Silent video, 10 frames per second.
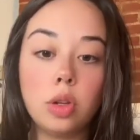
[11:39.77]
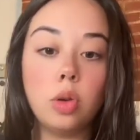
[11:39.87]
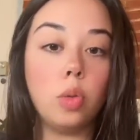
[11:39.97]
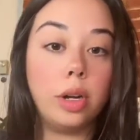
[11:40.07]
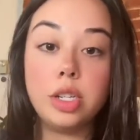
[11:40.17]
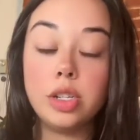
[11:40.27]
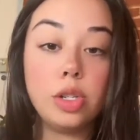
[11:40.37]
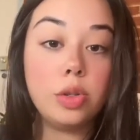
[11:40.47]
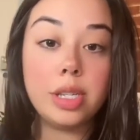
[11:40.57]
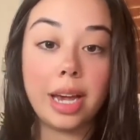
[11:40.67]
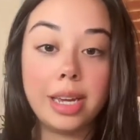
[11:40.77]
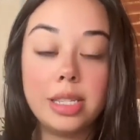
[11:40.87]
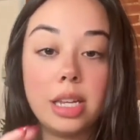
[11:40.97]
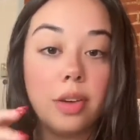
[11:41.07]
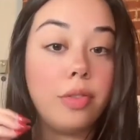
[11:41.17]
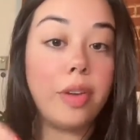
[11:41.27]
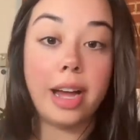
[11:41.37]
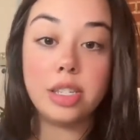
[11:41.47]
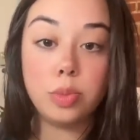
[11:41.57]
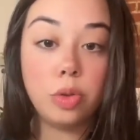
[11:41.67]
1 to 2 seconds of
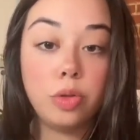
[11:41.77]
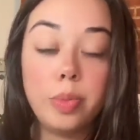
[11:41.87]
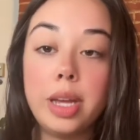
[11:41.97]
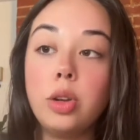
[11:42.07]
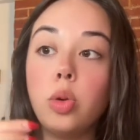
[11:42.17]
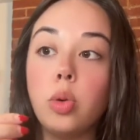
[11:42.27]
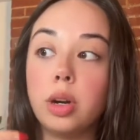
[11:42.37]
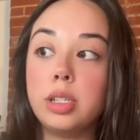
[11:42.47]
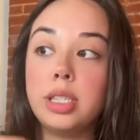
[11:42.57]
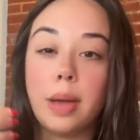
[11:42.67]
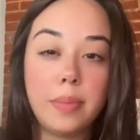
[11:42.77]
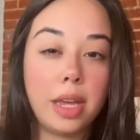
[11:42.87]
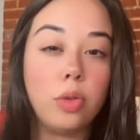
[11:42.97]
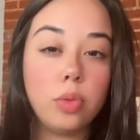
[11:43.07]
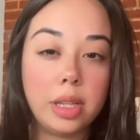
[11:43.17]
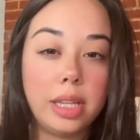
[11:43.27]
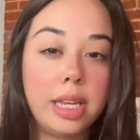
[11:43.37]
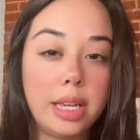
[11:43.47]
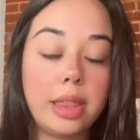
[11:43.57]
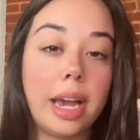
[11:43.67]
fast movement or something
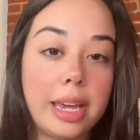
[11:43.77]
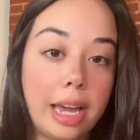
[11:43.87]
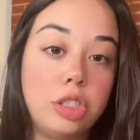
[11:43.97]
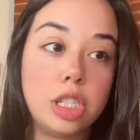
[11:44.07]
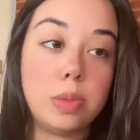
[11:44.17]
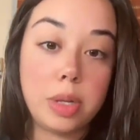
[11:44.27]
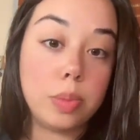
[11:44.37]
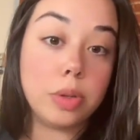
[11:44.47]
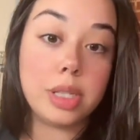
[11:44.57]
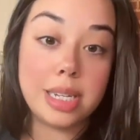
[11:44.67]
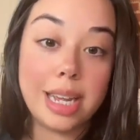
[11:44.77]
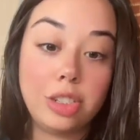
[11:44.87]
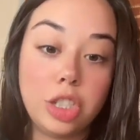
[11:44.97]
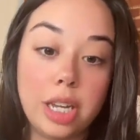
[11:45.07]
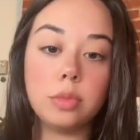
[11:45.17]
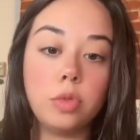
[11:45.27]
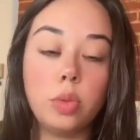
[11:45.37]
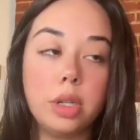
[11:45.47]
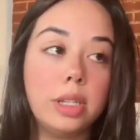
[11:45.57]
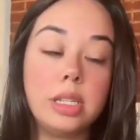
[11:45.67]
really that catches people's attention. If you
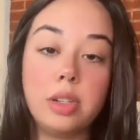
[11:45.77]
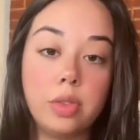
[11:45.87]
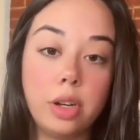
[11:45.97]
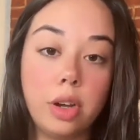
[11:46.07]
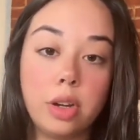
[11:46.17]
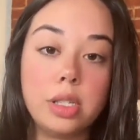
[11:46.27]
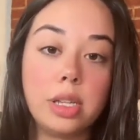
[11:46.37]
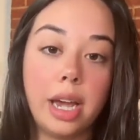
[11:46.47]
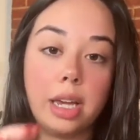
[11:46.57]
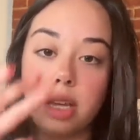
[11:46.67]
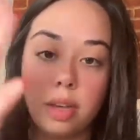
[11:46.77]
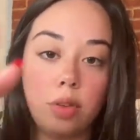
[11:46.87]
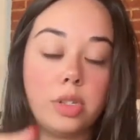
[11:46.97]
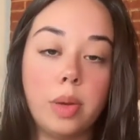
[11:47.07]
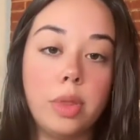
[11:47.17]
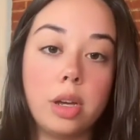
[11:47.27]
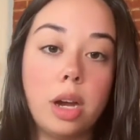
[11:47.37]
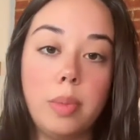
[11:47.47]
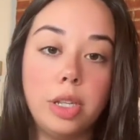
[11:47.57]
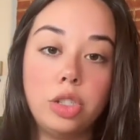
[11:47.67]
want a list of good hooks, I can give you some in the
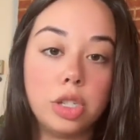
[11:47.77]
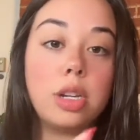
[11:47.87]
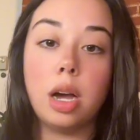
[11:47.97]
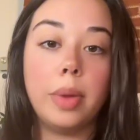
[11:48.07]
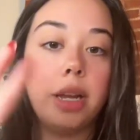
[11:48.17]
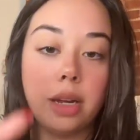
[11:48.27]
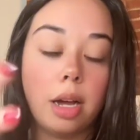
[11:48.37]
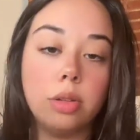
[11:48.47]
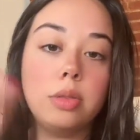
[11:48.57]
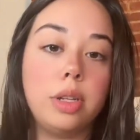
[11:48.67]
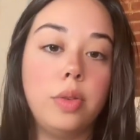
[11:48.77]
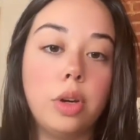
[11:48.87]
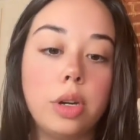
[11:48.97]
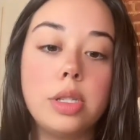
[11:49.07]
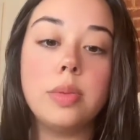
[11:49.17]
comments. Just comment and I'll give you hooks.